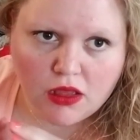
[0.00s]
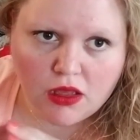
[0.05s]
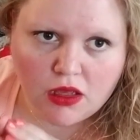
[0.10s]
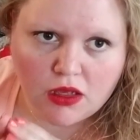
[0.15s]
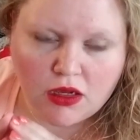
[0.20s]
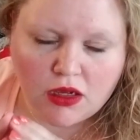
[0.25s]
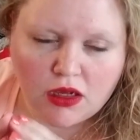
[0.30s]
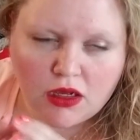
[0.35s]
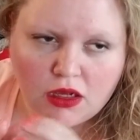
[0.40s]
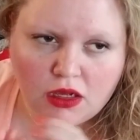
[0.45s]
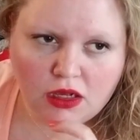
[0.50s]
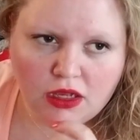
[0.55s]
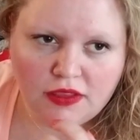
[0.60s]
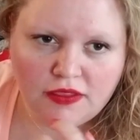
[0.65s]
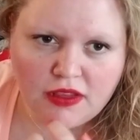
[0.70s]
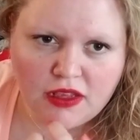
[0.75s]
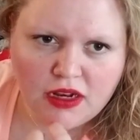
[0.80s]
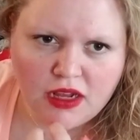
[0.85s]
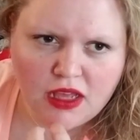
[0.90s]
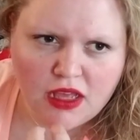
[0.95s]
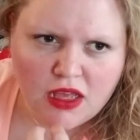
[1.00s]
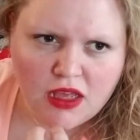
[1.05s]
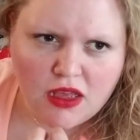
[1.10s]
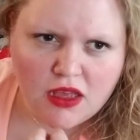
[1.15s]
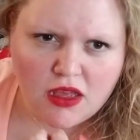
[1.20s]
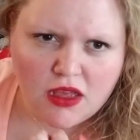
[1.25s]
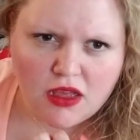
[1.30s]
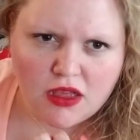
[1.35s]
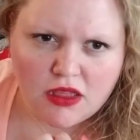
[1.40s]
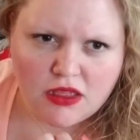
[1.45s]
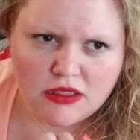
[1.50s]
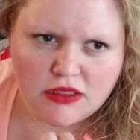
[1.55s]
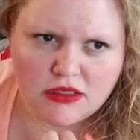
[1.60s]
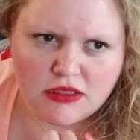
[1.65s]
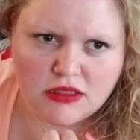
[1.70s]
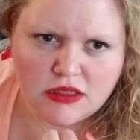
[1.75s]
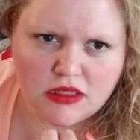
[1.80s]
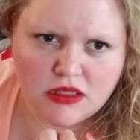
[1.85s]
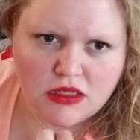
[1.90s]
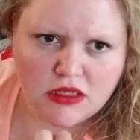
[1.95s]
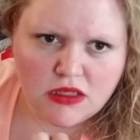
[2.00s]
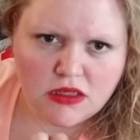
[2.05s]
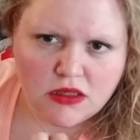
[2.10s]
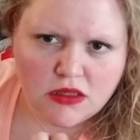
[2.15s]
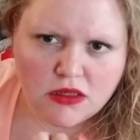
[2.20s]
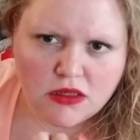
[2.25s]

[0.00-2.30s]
And then, let's see.